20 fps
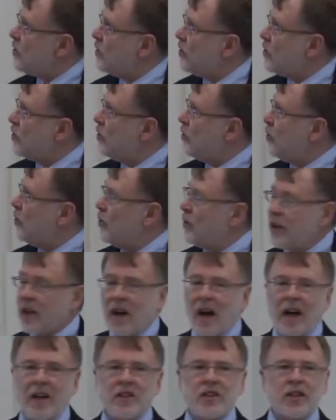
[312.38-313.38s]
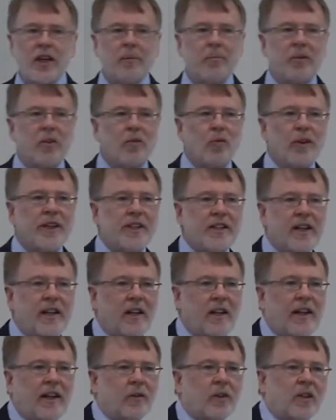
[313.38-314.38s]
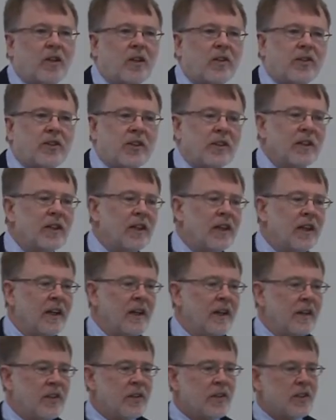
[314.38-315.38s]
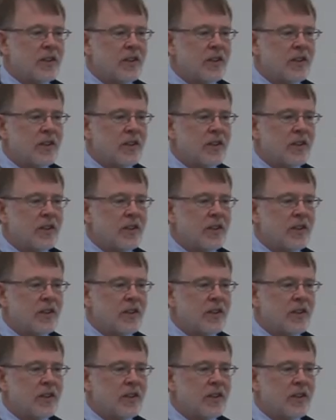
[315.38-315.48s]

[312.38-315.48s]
you to the concept of retail agriculture. This